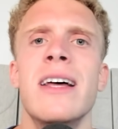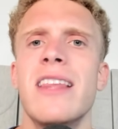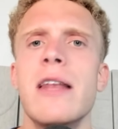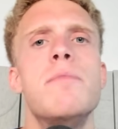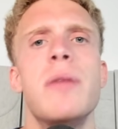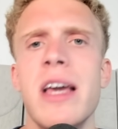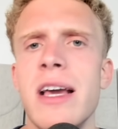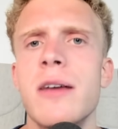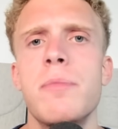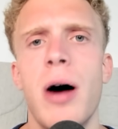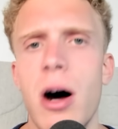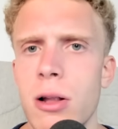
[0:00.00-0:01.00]
than
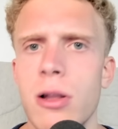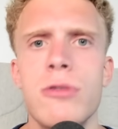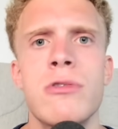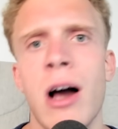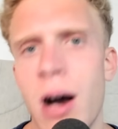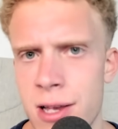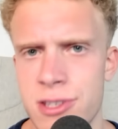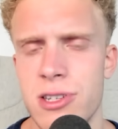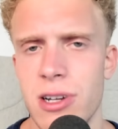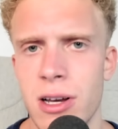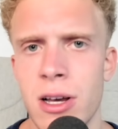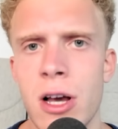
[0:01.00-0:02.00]
big Paulo
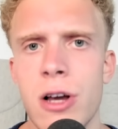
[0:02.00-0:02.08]
Costa,